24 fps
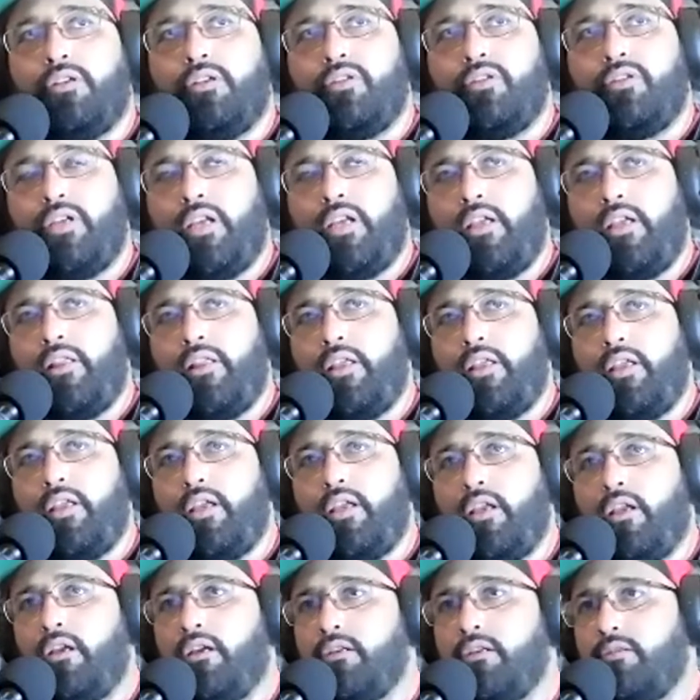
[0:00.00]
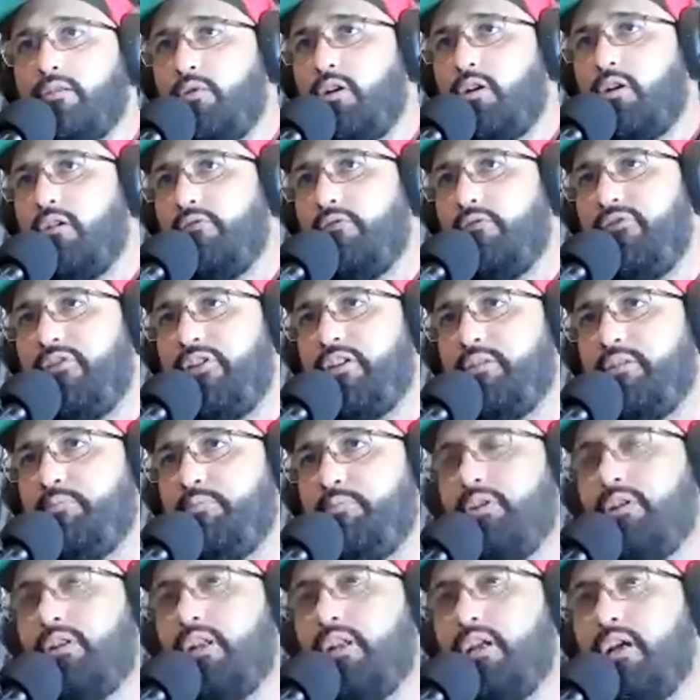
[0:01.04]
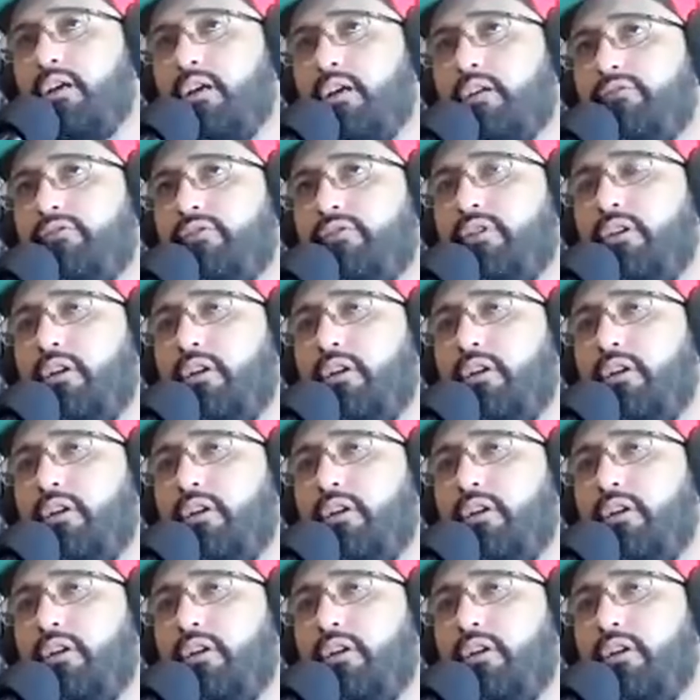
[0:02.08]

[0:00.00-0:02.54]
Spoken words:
see because we're on Facebook Live.